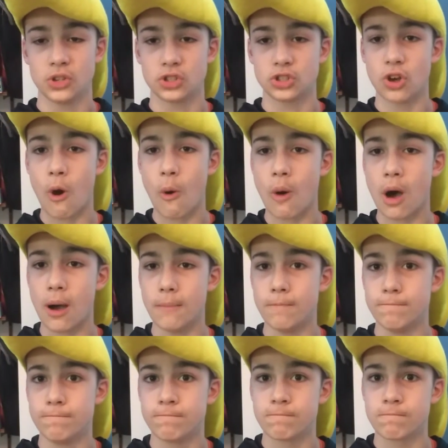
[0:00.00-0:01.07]
So,
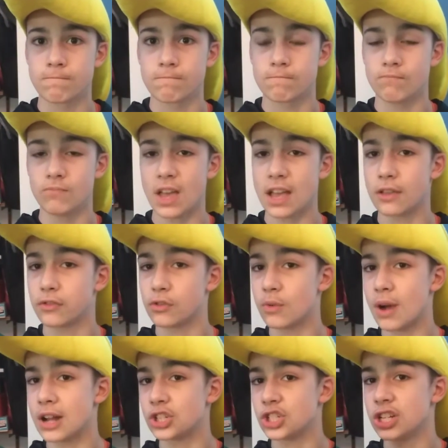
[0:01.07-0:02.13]
um, thanks for
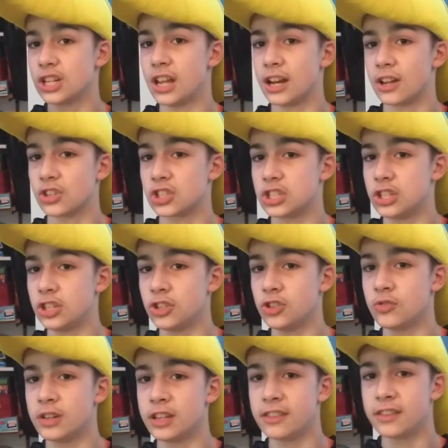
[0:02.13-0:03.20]
watching, and I'll see
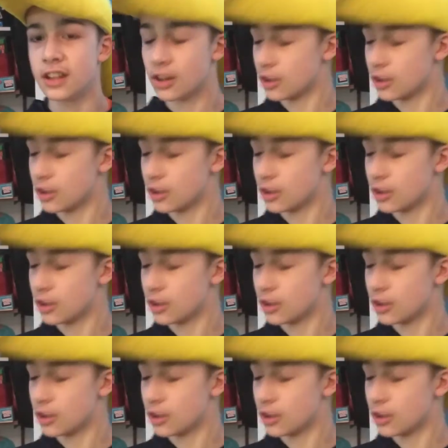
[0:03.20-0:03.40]
you in the.